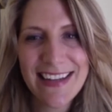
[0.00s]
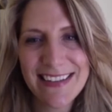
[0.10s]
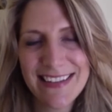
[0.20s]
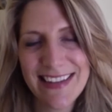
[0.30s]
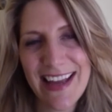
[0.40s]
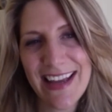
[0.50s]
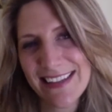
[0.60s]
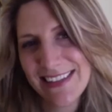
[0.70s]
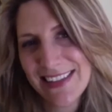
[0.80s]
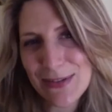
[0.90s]
say is
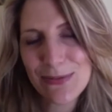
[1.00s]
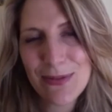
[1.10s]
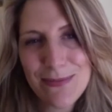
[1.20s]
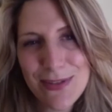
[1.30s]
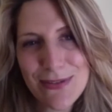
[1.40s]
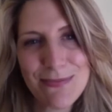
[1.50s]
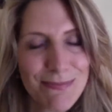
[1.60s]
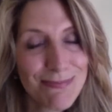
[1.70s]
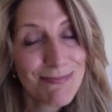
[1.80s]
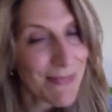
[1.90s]
that, Sweet Muse
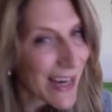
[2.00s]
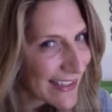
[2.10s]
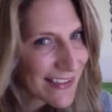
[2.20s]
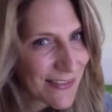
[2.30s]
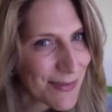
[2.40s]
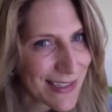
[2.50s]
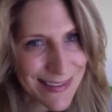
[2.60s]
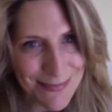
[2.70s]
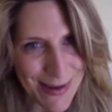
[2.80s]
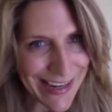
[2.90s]
might have been
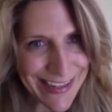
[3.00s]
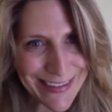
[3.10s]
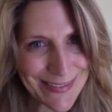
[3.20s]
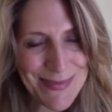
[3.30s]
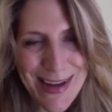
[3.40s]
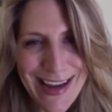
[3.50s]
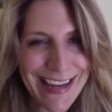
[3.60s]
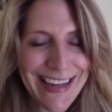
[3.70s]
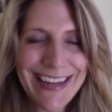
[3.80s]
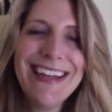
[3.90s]
inspired
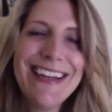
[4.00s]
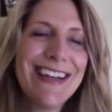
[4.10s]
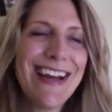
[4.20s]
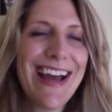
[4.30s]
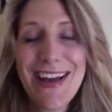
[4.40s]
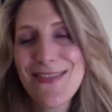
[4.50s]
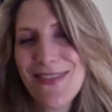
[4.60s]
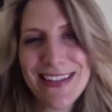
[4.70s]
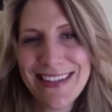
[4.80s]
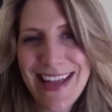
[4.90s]
by
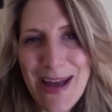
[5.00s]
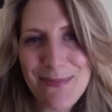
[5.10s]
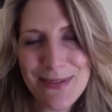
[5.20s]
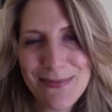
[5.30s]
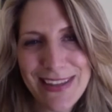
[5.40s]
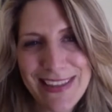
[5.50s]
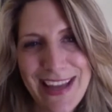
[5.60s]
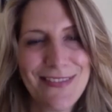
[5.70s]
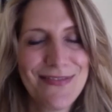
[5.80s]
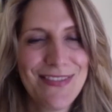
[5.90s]
events that happened in my
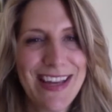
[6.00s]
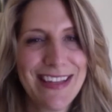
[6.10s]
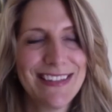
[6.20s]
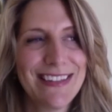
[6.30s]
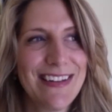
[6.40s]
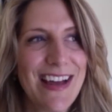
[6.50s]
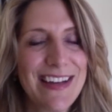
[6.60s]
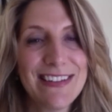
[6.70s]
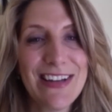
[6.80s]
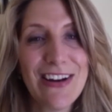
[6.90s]
life. And
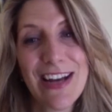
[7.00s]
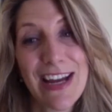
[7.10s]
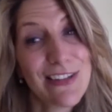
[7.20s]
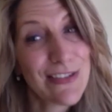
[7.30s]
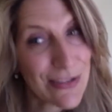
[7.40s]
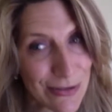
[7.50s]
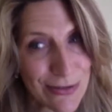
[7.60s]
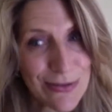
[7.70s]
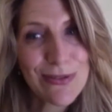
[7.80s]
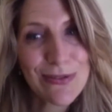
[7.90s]
Anna Starr and I
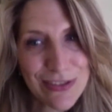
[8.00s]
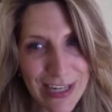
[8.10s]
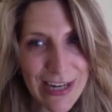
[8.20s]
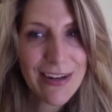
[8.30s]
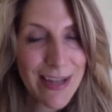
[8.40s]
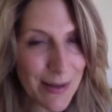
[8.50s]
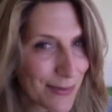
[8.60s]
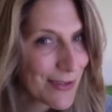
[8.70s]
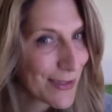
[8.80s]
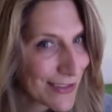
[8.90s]
do share a couple
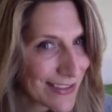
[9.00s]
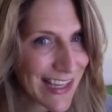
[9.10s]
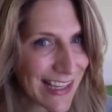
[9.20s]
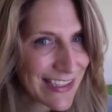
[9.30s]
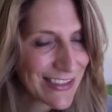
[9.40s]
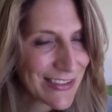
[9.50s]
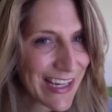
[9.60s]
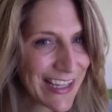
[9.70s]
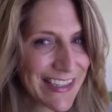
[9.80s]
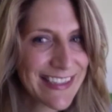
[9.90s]
of personality
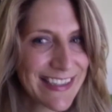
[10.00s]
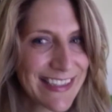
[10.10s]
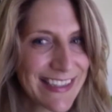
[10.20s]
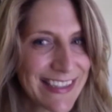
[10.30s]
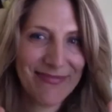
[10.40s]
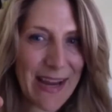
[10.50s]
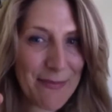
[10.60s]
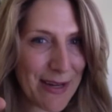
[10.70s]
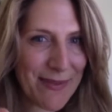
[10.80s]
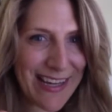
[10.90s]
traits. I
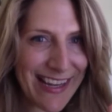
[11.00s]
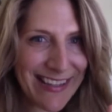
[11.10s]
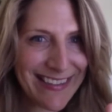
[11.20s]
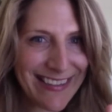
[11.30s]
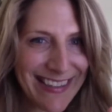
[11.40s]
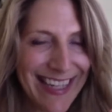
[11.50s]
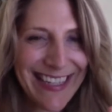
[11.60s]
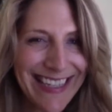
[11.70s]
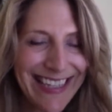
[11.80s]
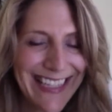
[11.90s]
bite my nails.
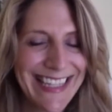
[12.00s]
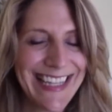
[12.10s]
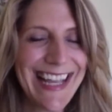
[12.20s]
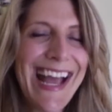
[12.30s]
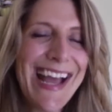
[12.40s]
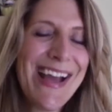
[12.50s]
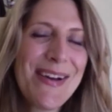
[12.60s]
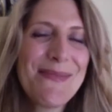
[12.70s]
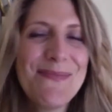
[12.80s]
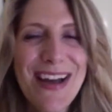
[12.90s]

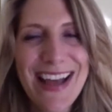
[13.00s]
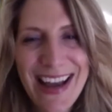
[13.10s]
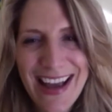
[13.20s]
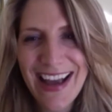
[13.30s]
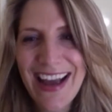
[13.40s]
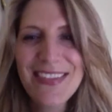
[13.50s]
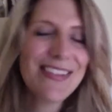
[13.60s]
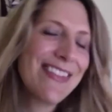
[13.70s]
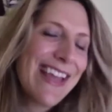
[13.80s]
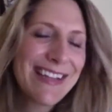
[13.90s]
But other
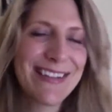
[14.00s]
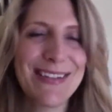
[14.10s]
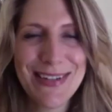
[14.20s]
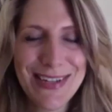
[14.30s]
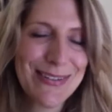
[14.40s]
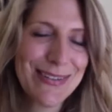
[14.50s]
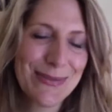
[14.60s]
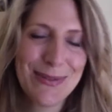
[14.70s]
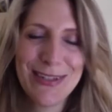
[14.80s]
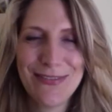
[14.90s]
than that, it's a
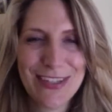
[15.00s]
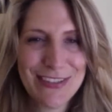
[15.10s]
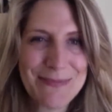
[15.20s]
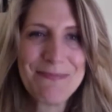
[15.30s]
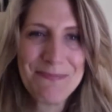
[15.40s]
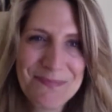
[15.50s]
work of fiction.